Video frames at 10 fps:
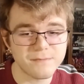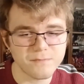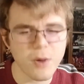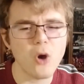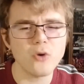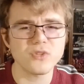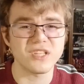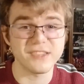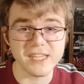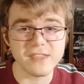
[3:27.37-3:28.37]
pose a
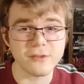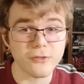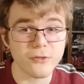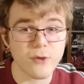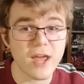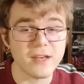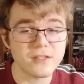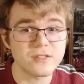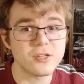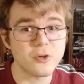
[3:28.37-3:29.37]
lethal threat
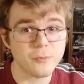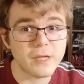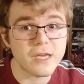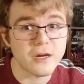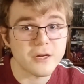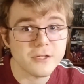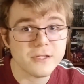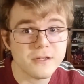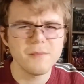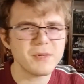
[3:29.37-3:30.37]
to your players.
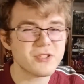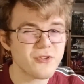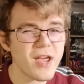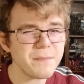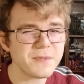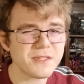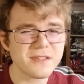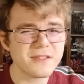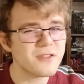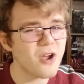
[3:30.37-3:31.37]
But traps
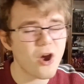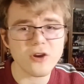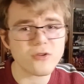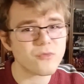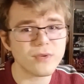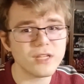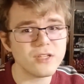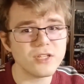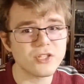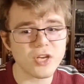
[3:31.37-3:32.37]
aren't
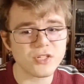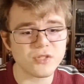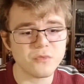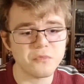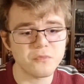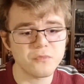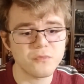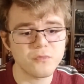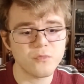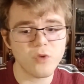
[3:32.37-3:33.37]
really just
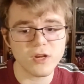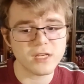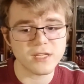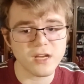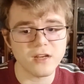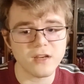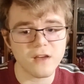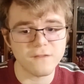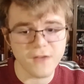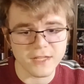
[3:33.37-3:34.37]
one and done
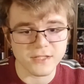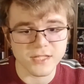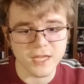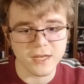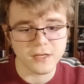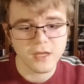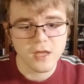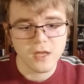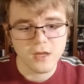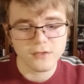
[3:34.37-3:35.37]
events, and
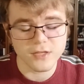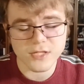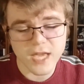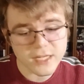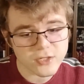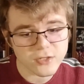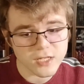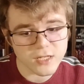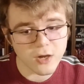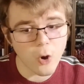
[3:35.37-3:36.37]
there's
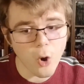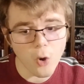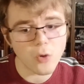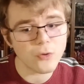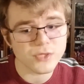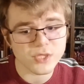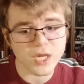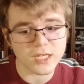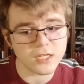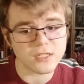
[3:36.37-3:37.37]
actually a whole
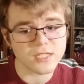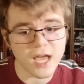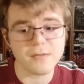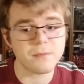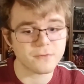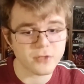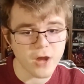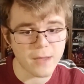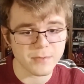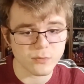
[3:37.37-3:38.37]
second type of
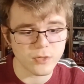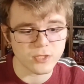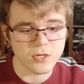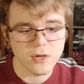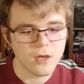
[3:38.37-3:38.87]
traps which